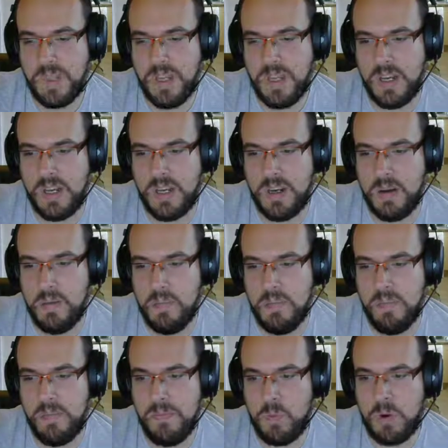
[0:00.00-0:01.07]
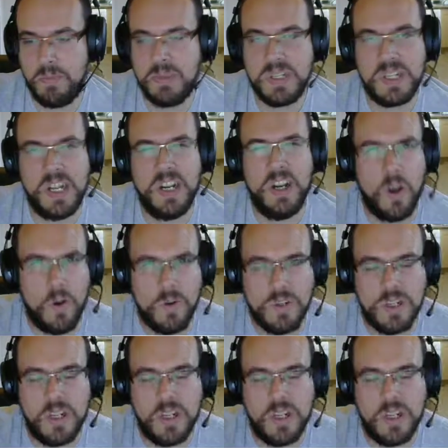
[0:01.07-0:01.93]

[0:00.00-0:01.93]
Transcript: 1% lows,